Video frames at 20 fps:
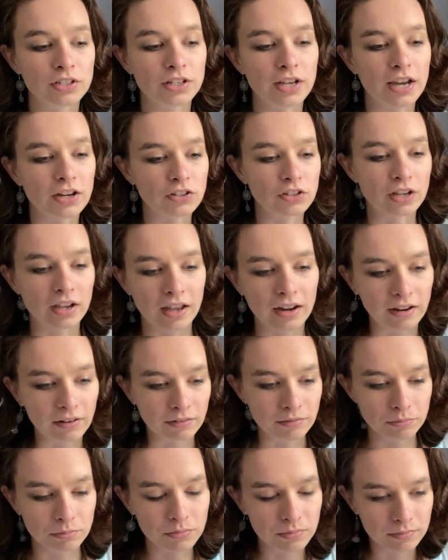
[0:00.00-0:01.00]
actually
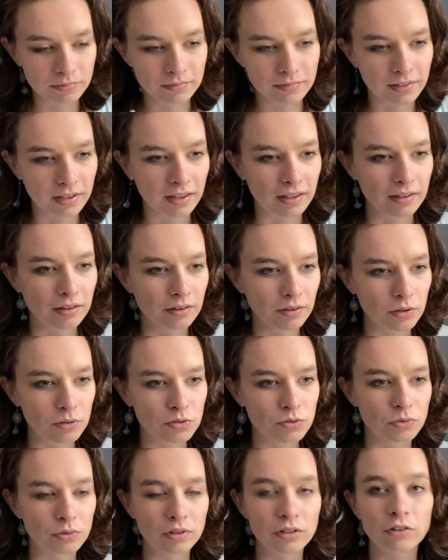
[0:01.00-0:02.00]
kind of
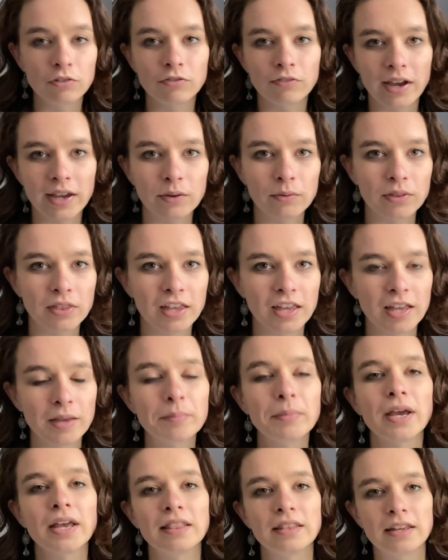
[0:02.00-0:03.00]
goes through a little fight with
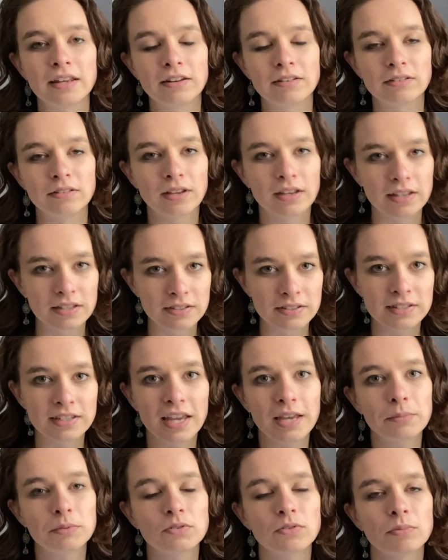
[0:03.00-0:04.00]
him and then
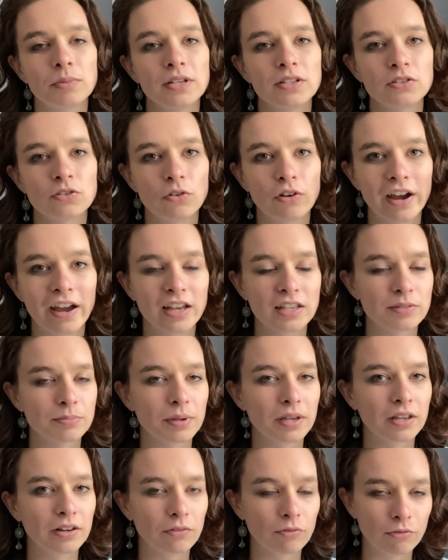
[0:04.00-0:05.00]
escapes from his grasp
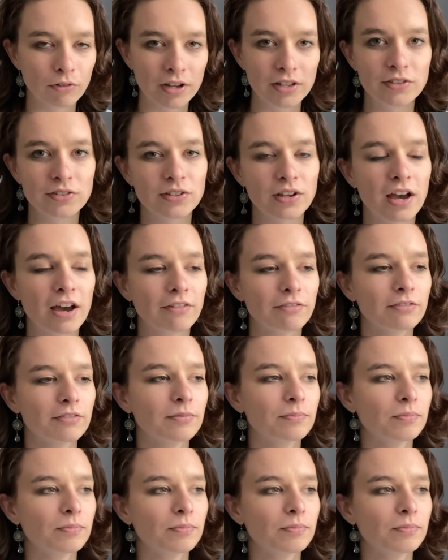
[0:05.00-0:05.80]
and runs off.